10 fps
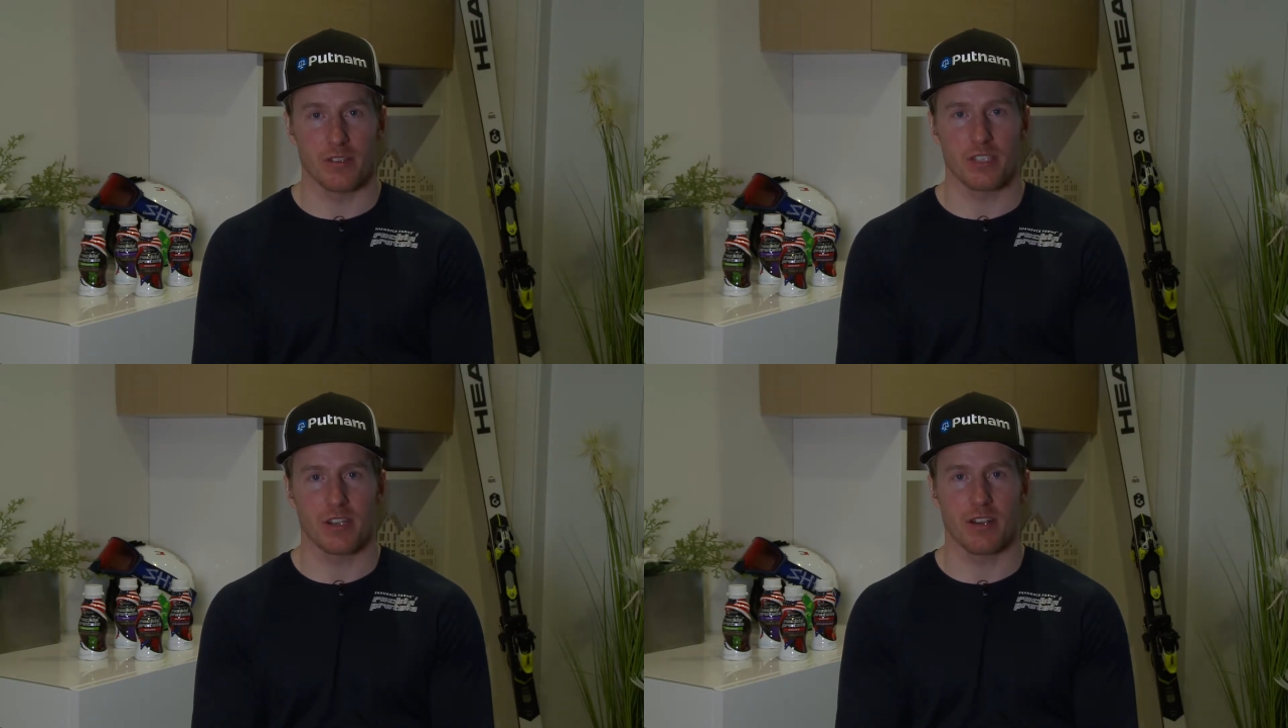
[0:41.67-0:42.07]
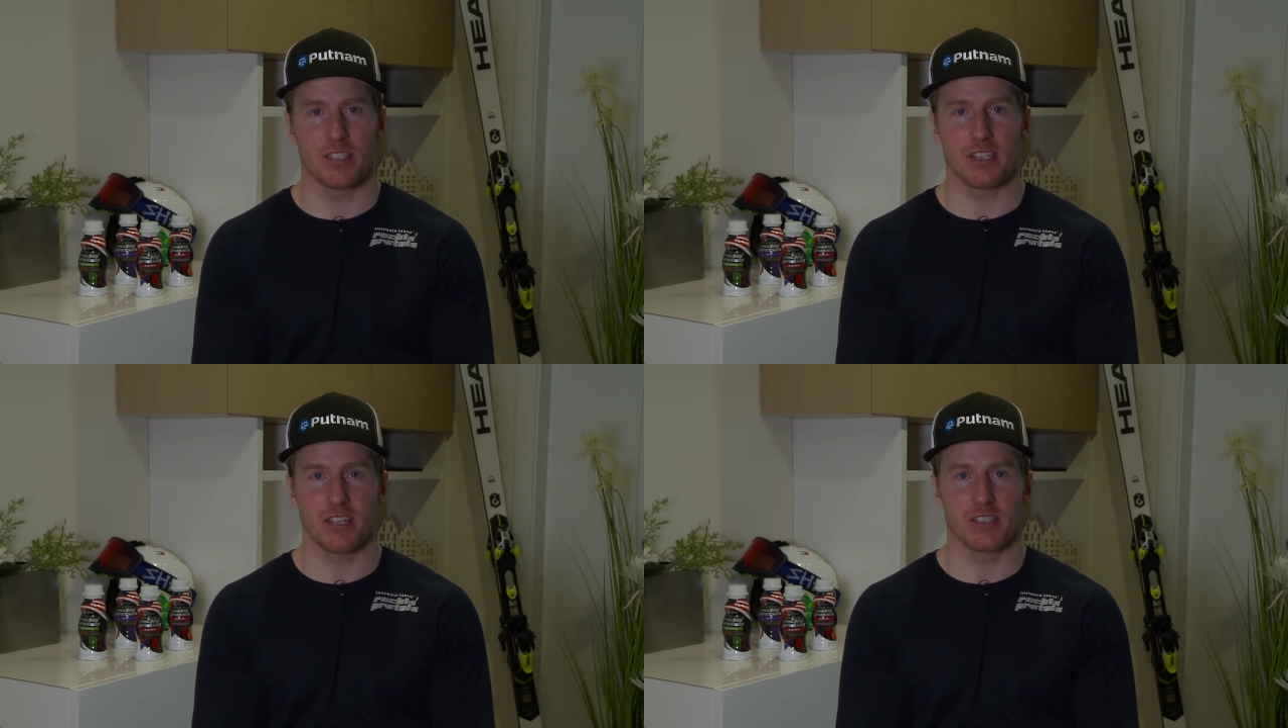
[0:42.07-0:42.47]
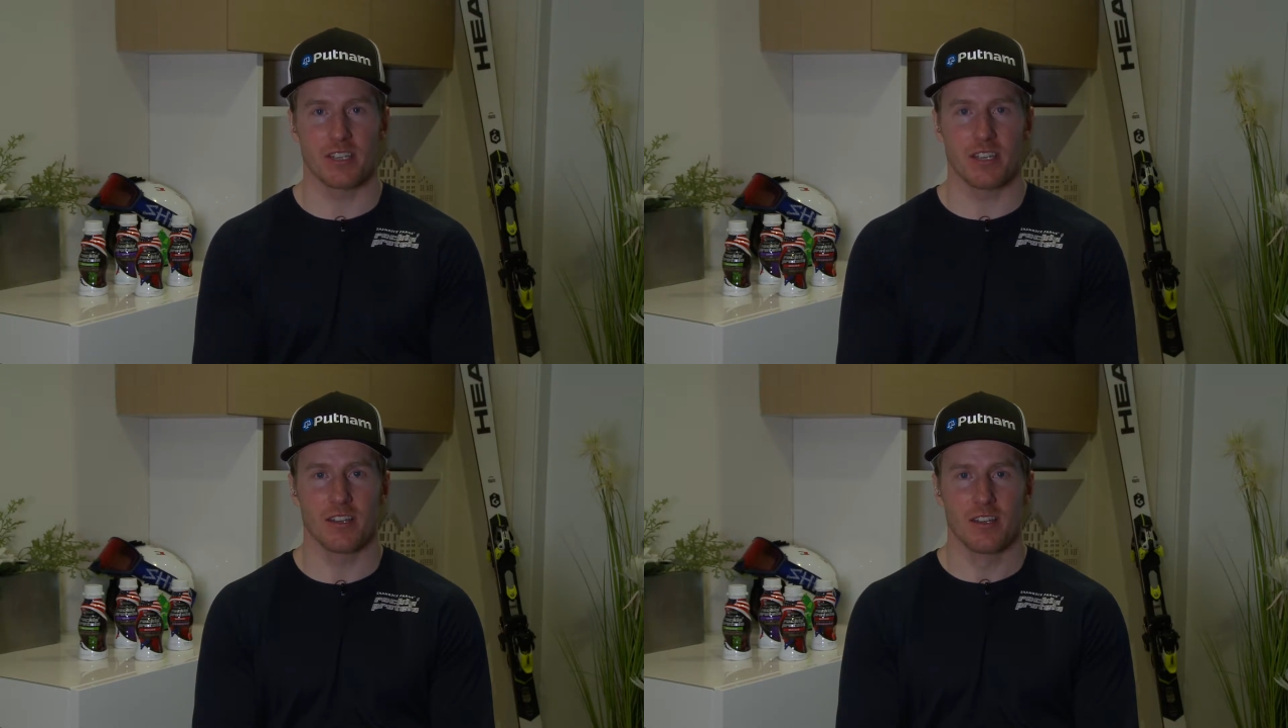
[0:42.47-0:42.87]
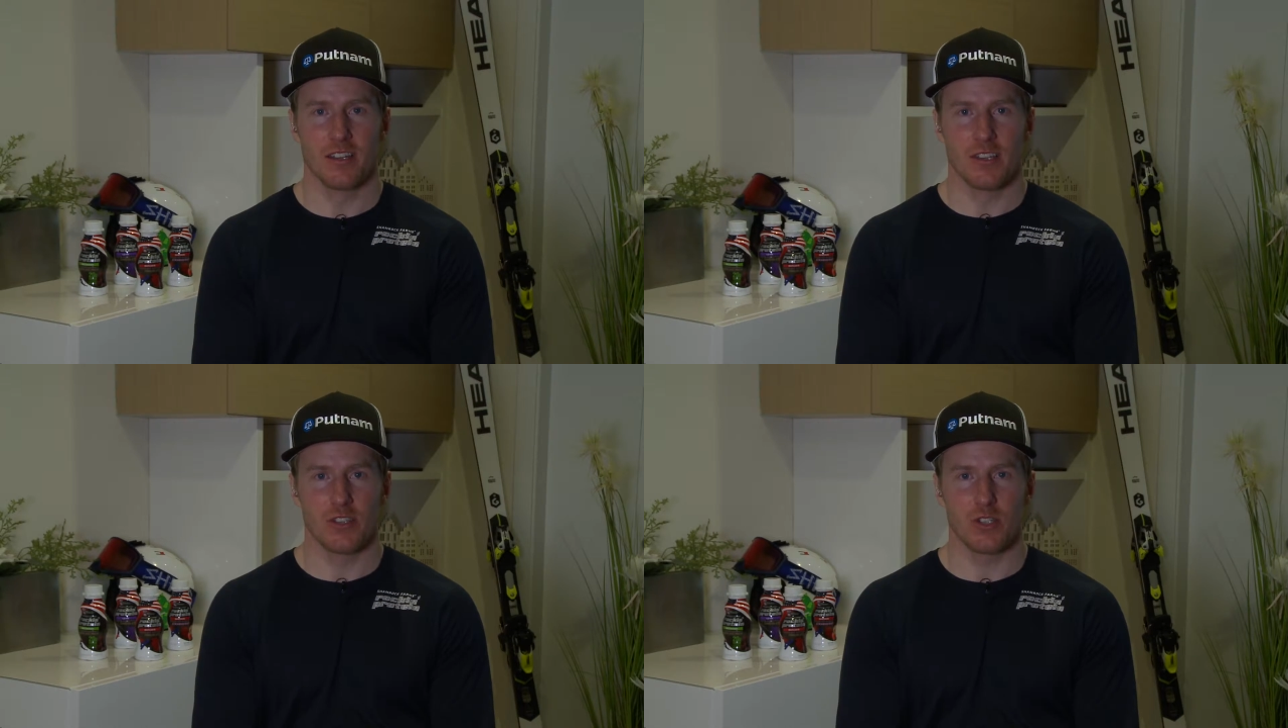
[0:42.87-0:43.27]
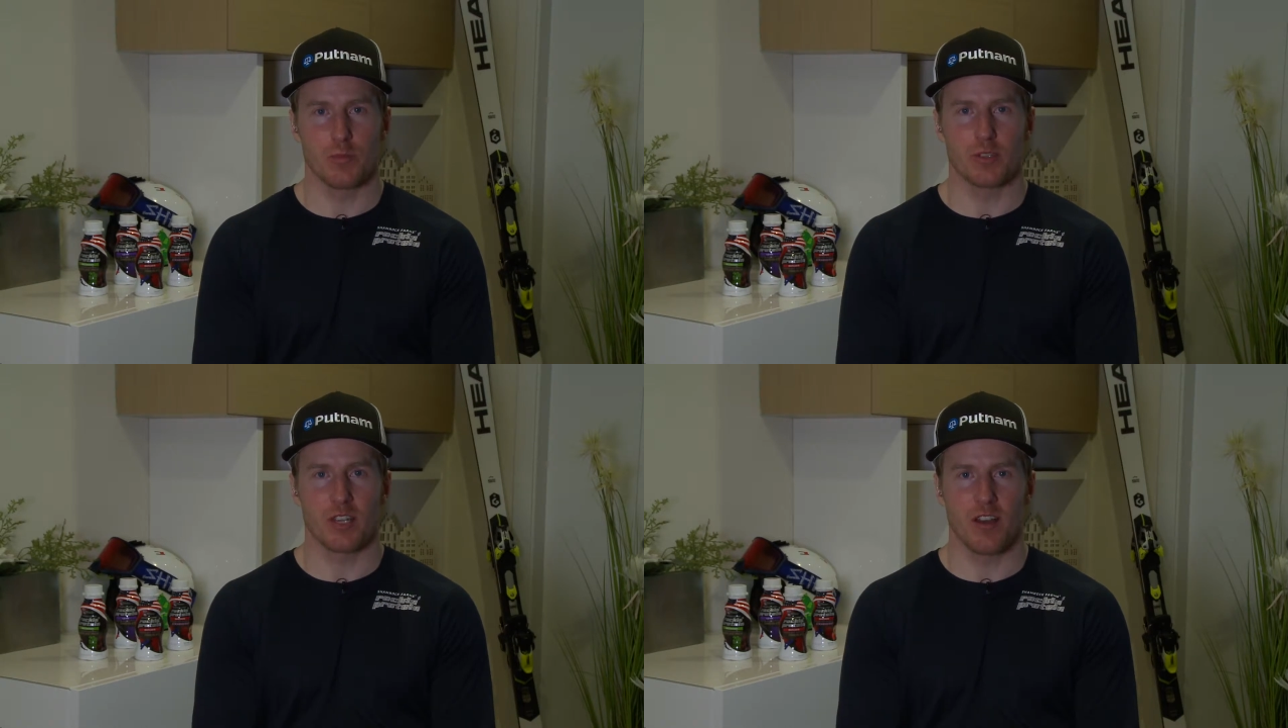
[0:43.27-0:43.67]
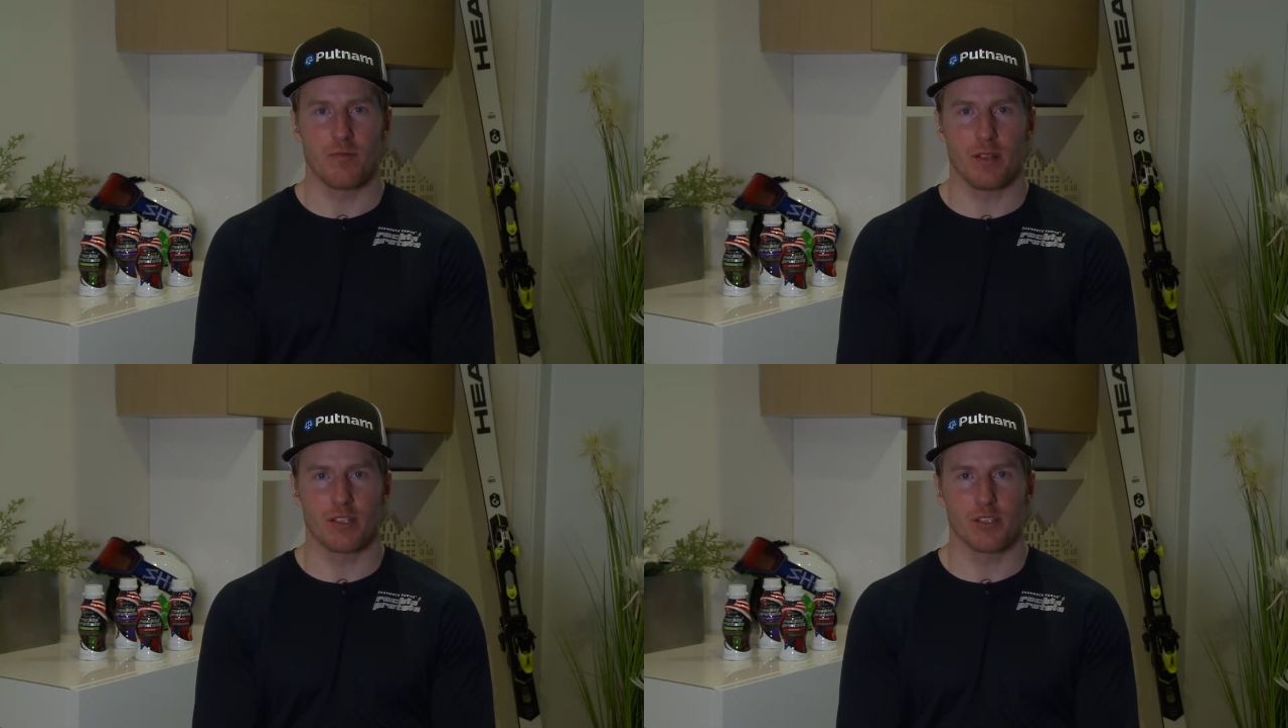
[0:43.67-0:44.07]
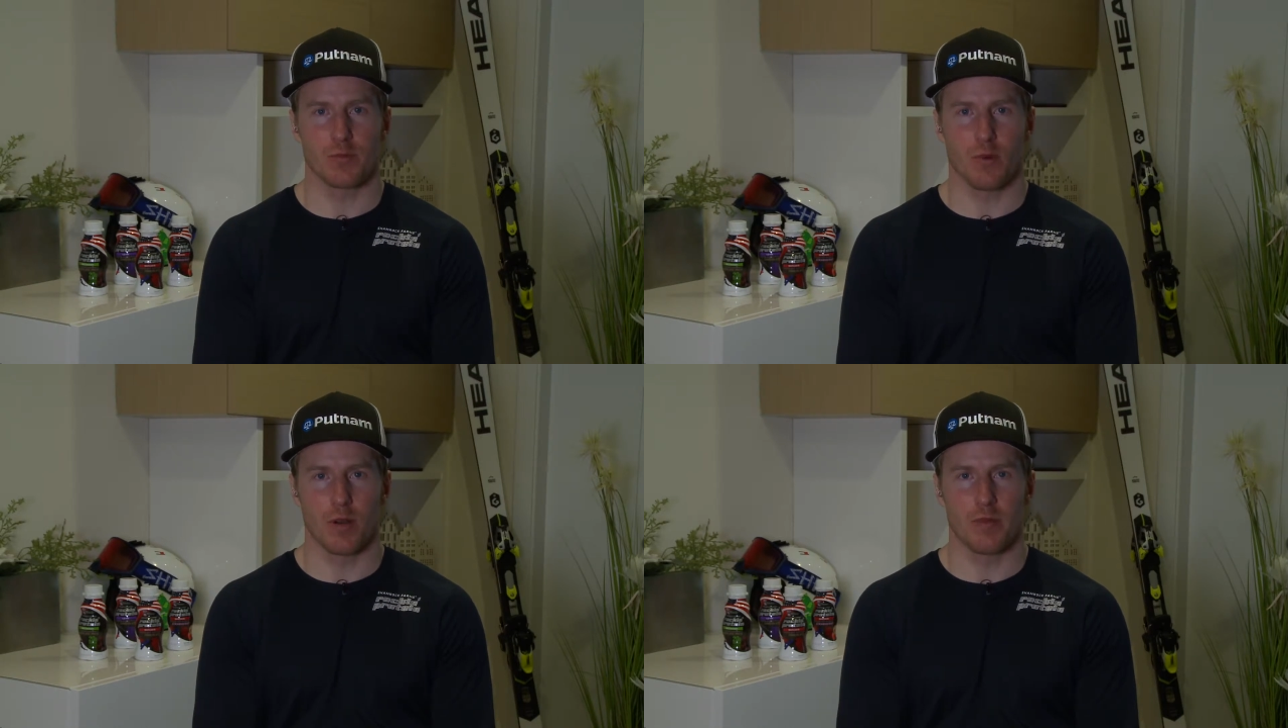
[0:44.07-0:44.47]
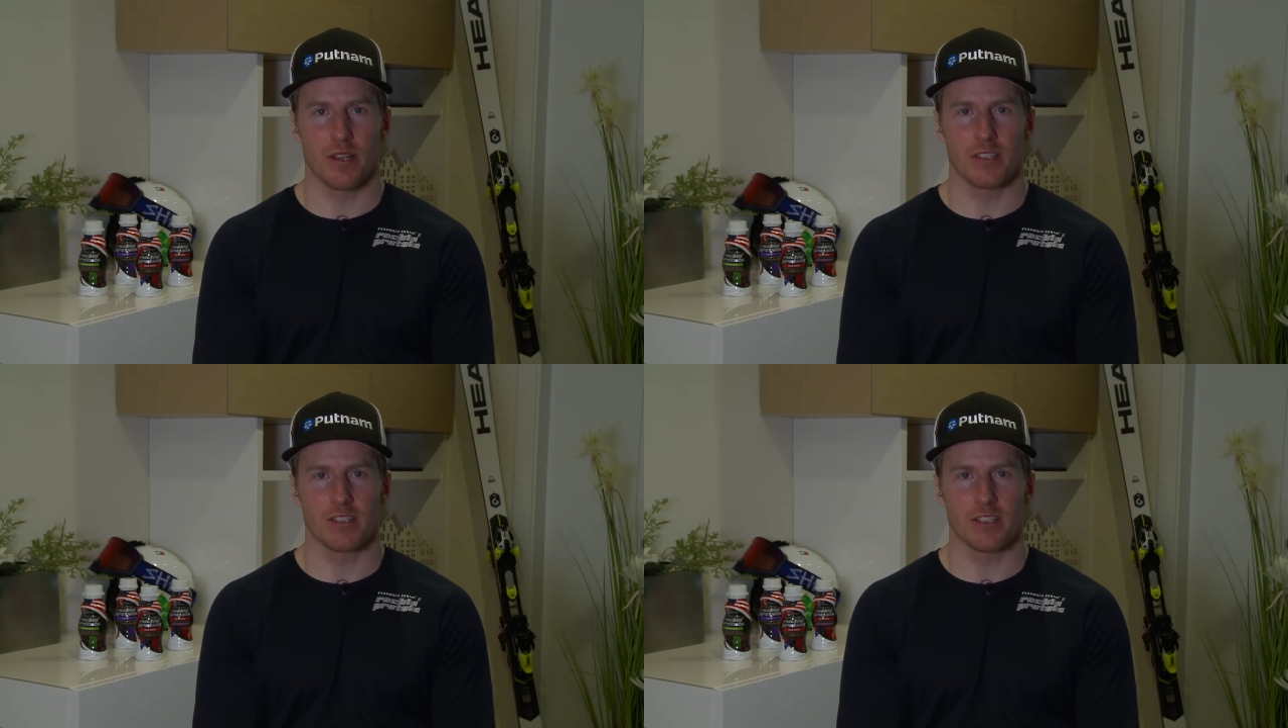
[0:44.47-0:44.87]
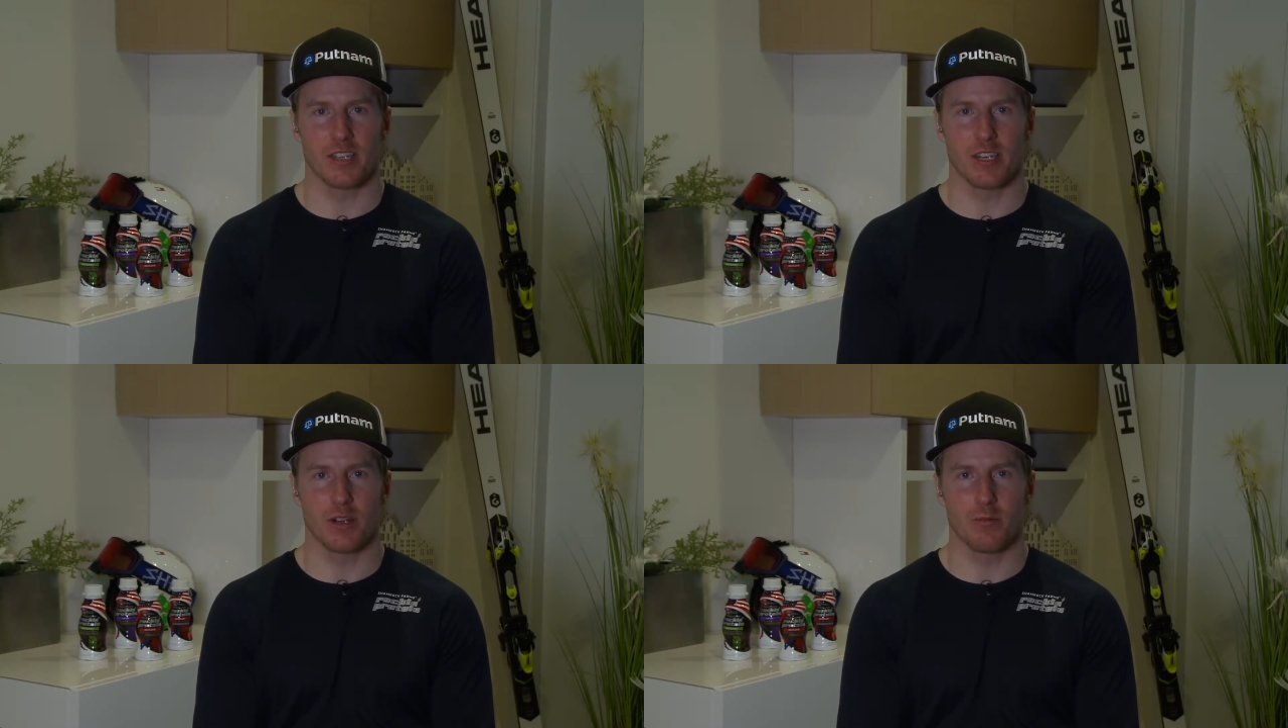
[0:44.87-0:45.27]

In ski racing, it's a super tough mental sport because the